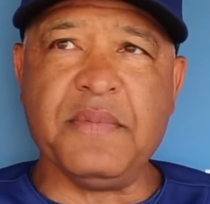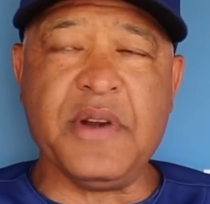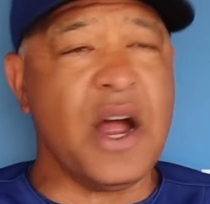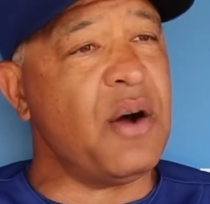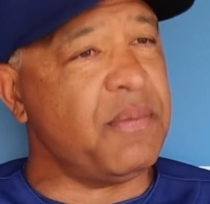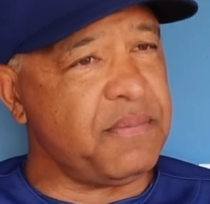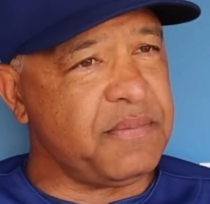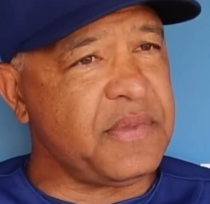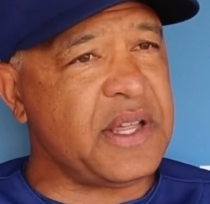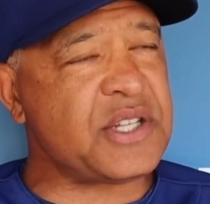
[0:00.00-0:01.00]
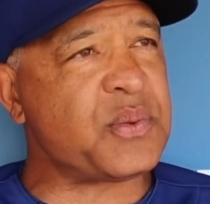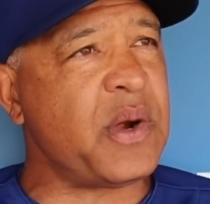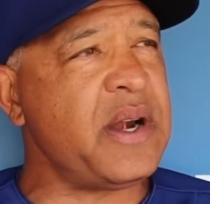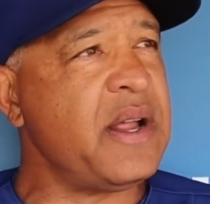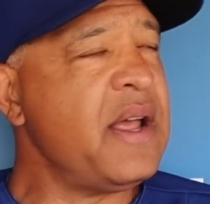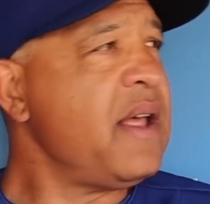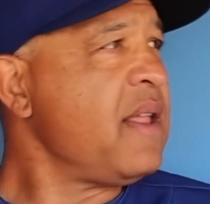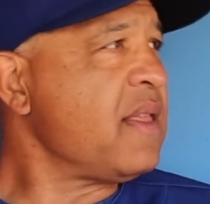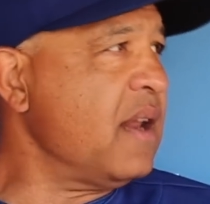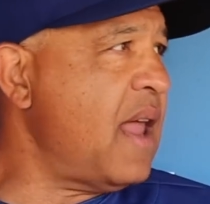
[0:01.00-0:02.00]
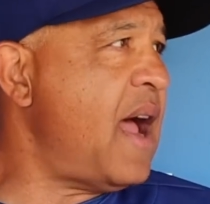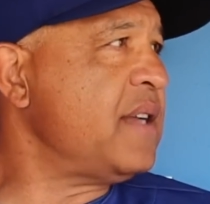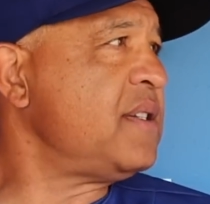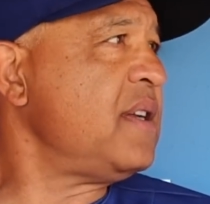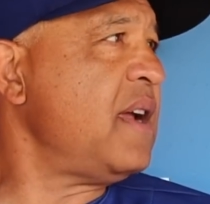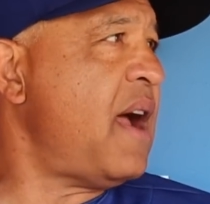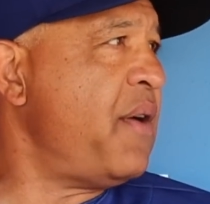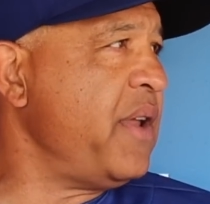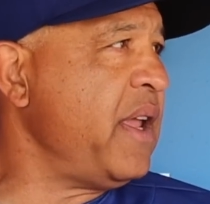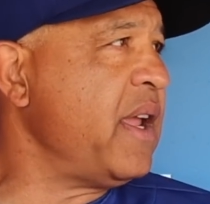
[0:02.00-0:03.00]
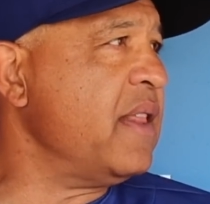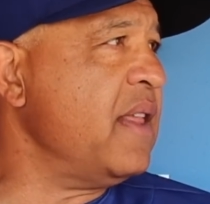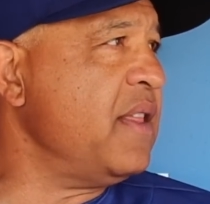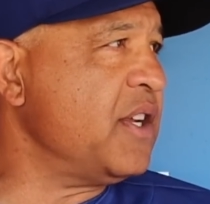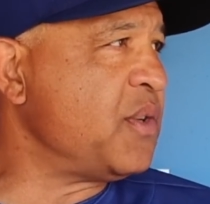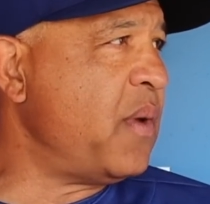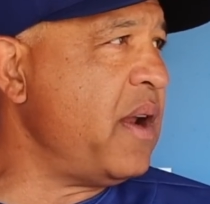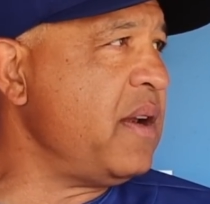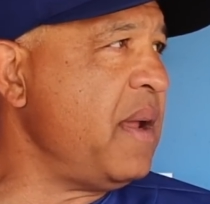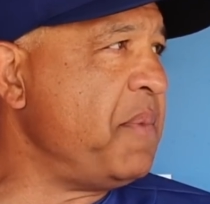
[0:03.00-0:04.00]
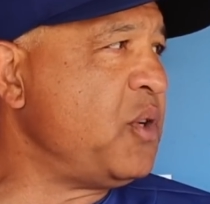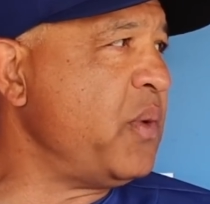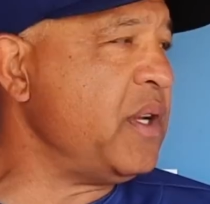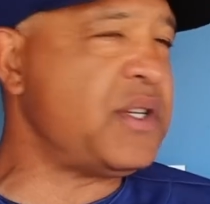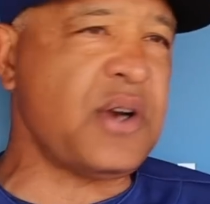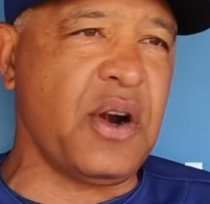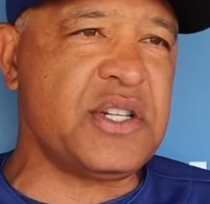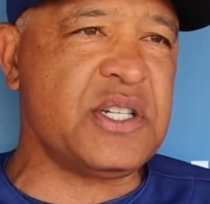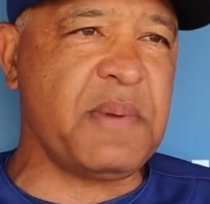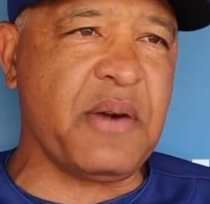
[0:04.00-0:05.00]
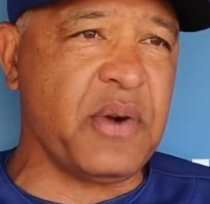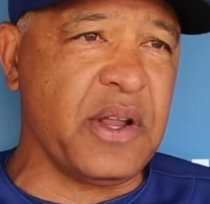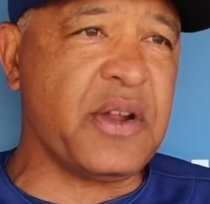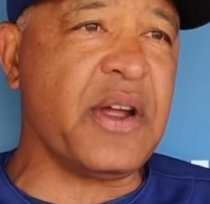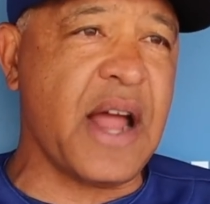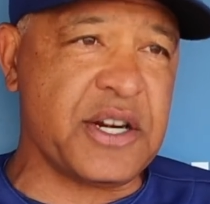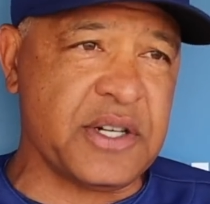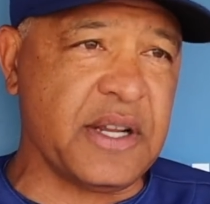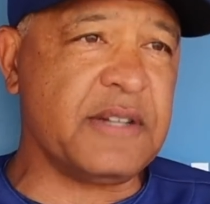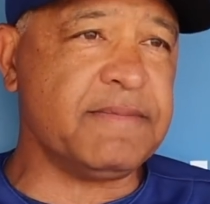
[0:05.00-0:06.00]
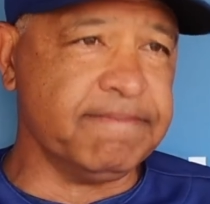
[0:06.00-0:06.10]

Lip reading: No. This one, the last outing, and then this one in between starts has been really good, actually.